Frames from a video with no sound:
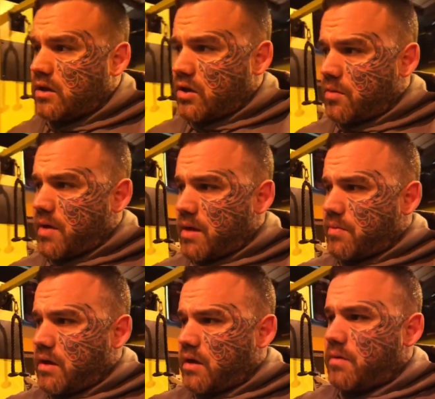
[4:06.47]

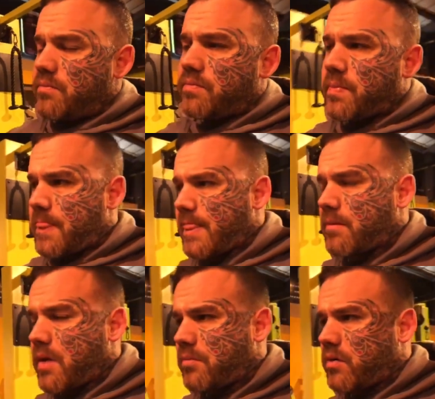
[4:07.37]
maybe
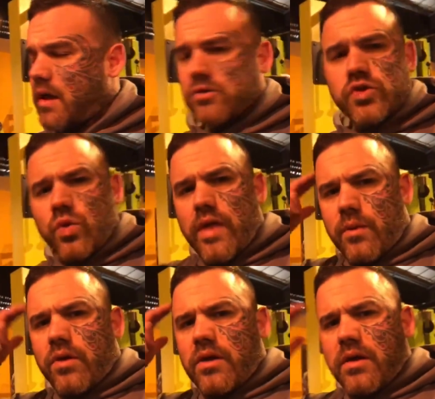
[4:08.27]
I'll store that
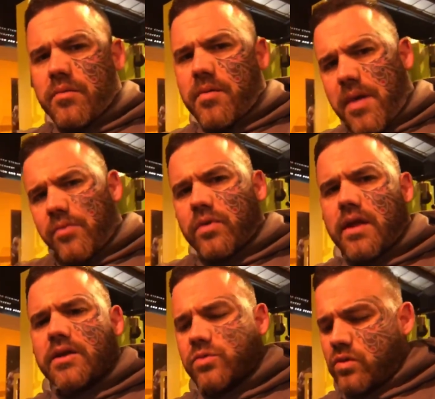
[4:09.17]
one, but maybe we'll
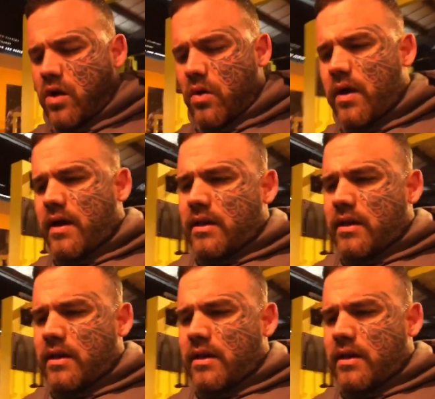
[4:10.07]
let this one go.